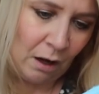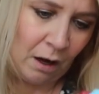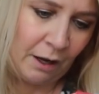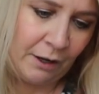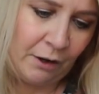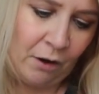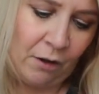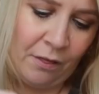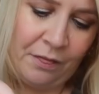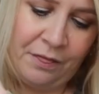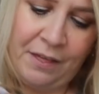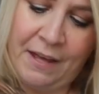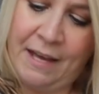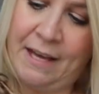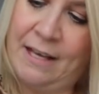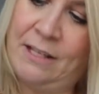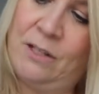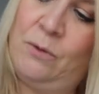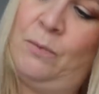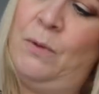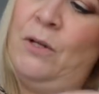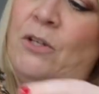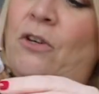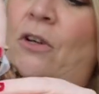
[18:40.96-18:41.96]
I got
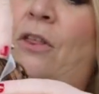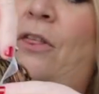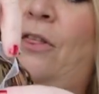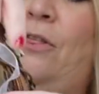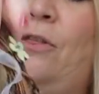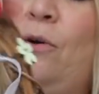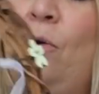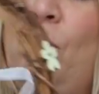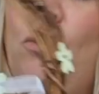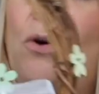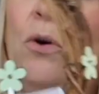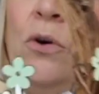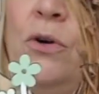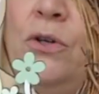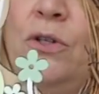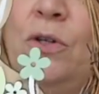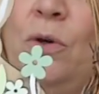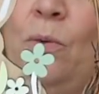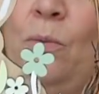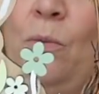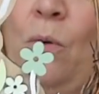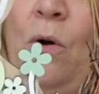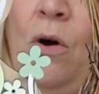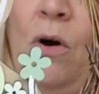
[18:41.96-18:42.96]
this, which I
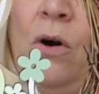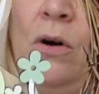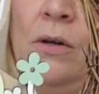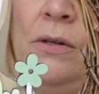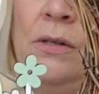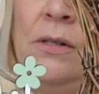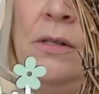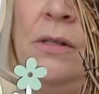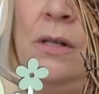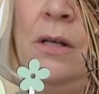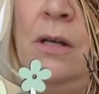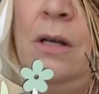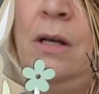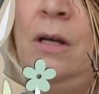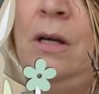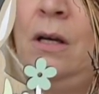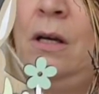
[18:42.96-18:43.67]
thought was,